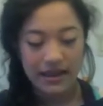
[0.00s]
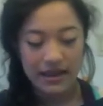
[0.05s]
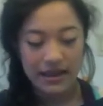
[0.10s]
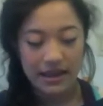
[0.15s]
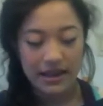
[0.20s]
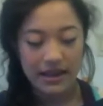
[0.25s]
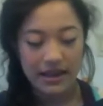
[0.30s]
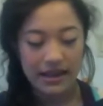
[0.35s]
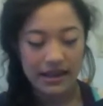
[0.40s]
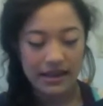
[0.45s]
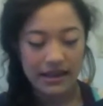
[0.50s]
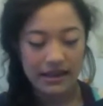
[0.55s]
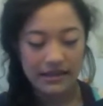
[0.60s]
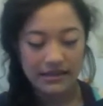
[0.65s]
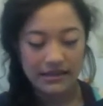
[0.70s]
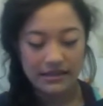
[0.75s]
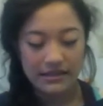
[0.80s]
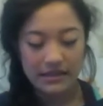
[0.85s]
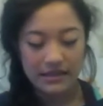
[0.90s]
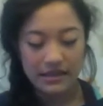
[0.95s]

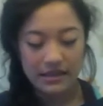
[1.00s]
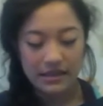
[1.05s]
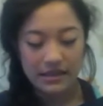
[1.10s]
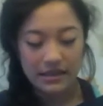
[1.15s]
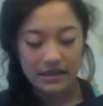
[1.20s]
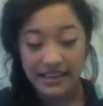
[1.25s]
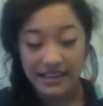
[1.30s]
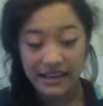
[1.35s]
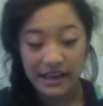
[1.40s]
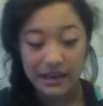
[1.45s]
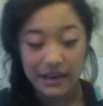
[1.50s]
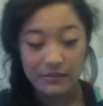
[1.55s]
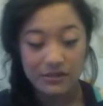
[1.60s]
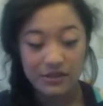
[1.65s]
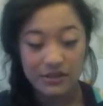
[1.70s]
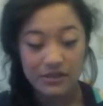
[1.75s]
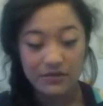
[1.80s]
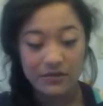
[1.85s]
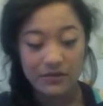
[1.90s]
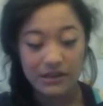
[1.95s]
and I'm
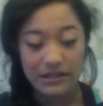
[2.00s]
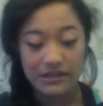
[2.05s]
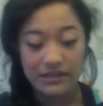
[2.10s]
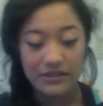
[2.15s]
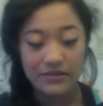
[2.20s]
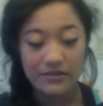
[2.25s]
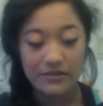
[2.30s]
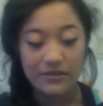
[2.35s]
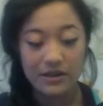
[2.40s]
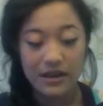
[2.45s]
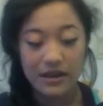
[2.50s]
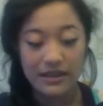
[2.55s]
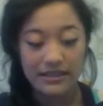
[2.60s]
just going to